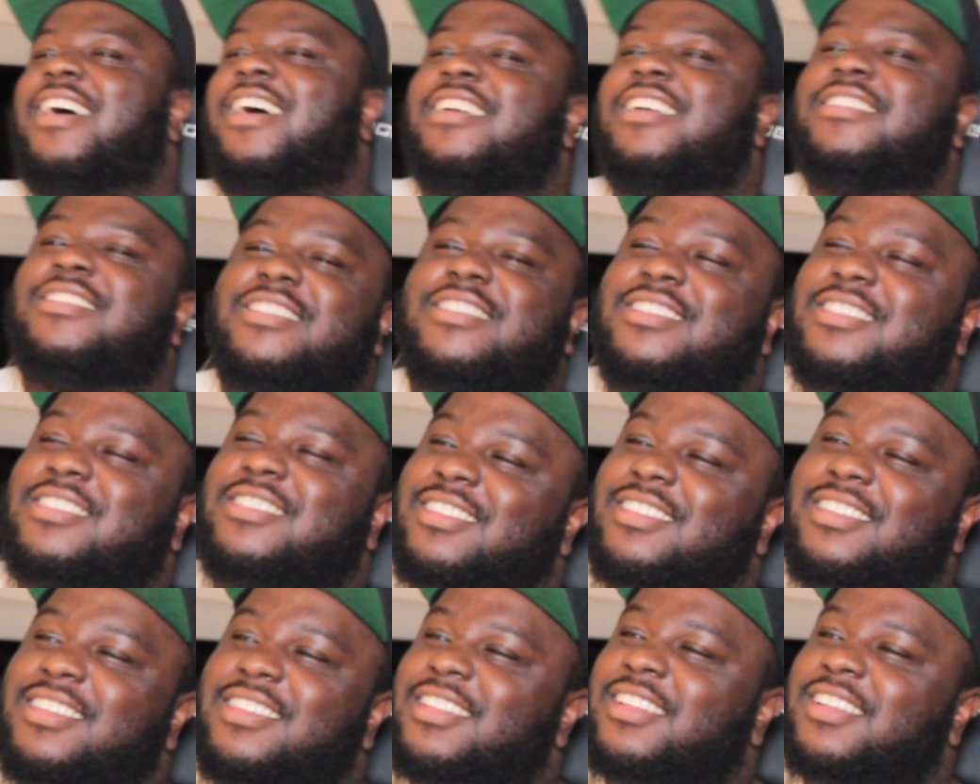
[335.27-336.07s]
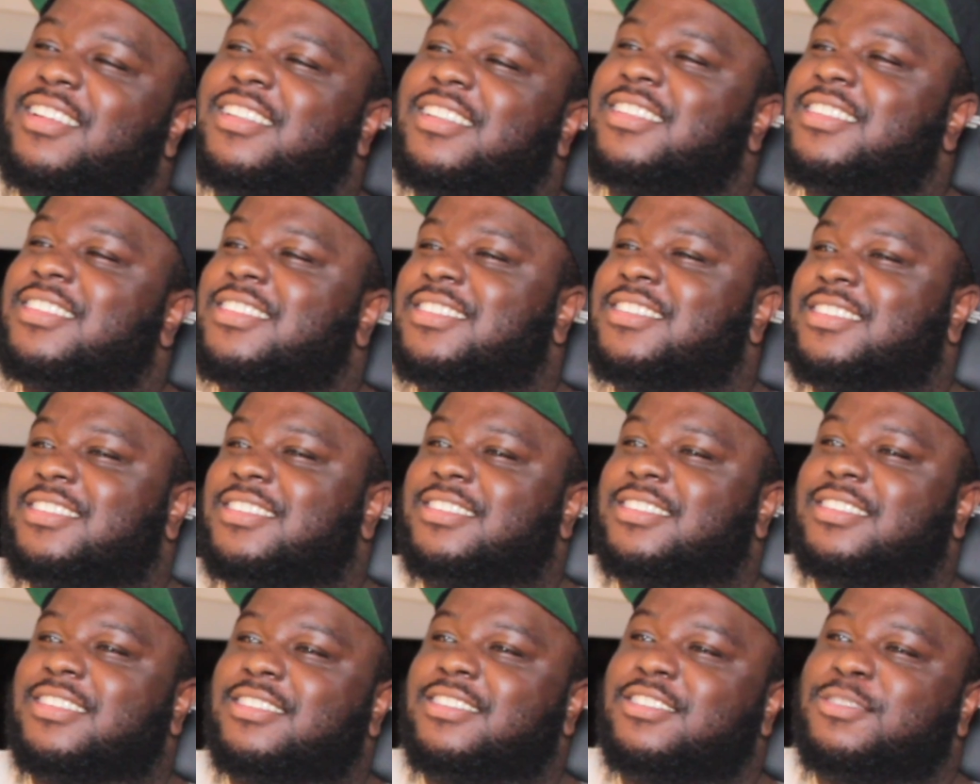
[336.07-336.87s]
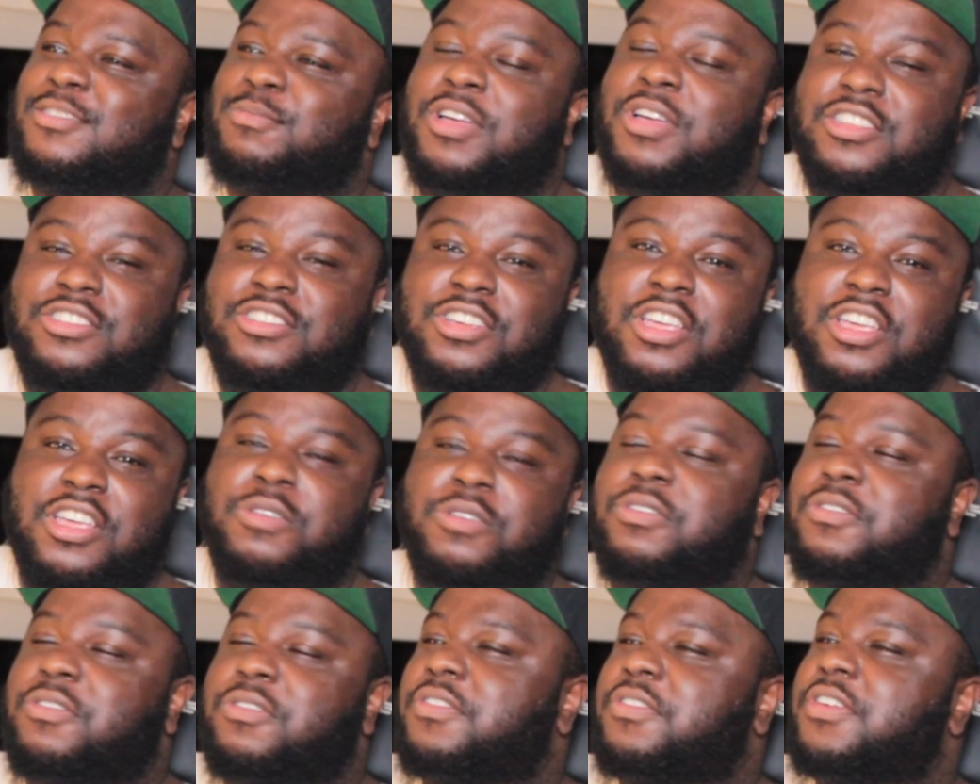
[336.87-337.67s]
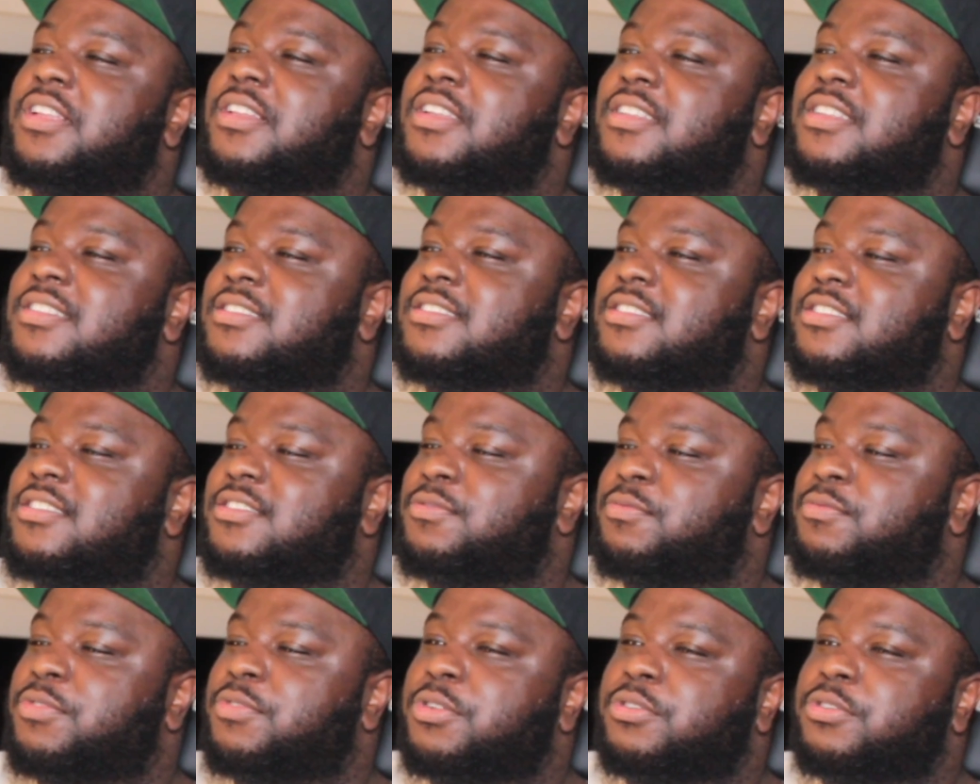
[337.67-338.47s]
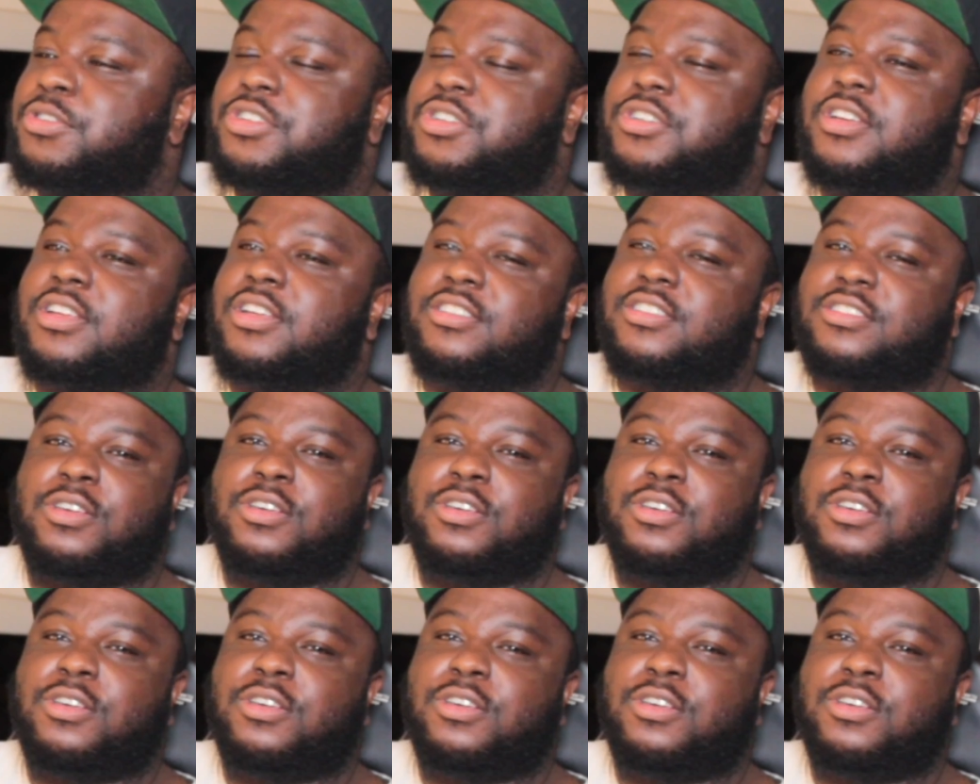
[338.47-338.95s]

I just, you know, it's just it's just my genuine feelings, it's just real shit.